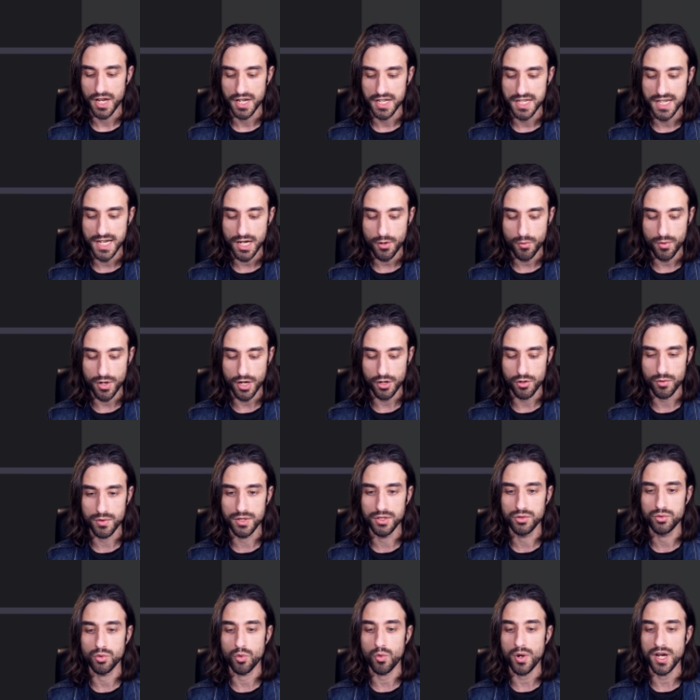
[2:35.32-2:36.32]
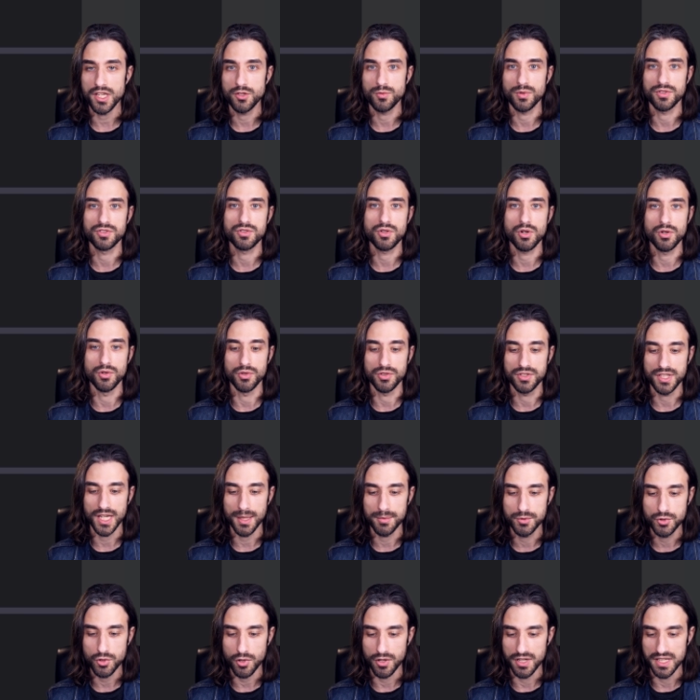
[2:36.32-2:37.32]
here we are going to write what's called a
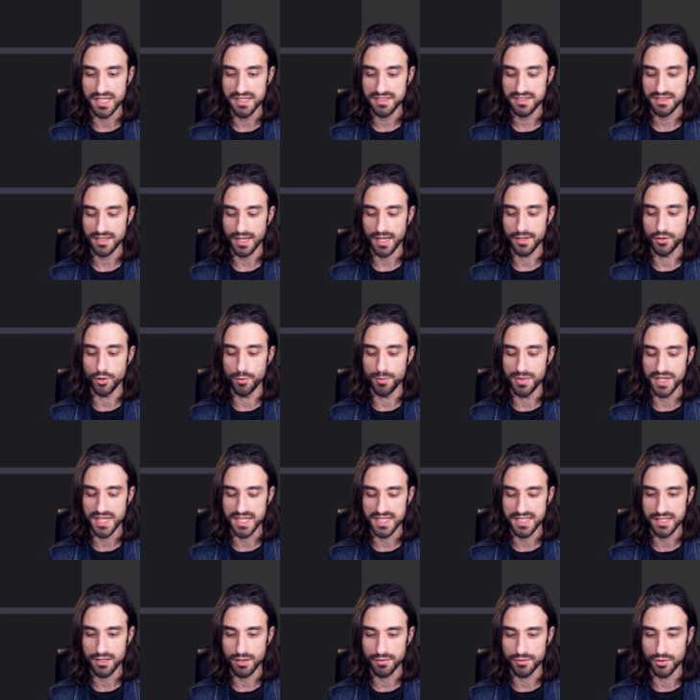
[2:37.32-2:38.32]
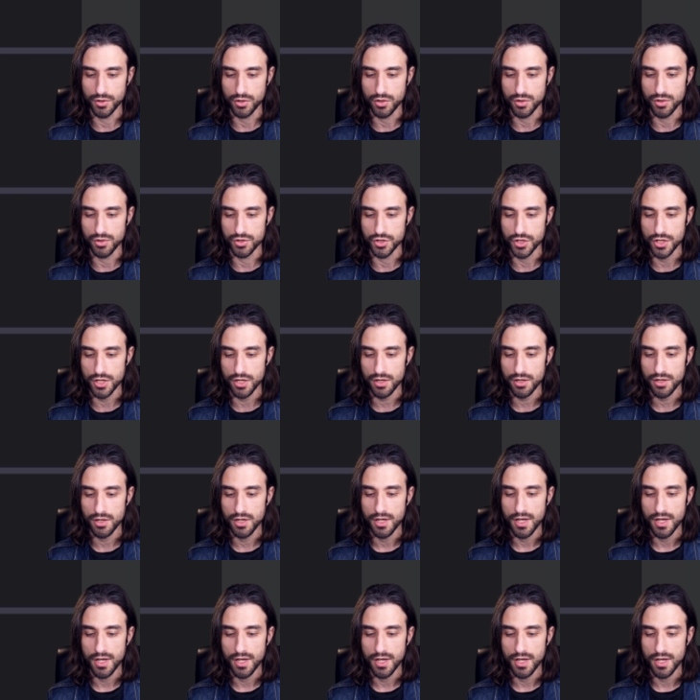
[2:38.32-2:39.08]
capture list at the beginning of the closure.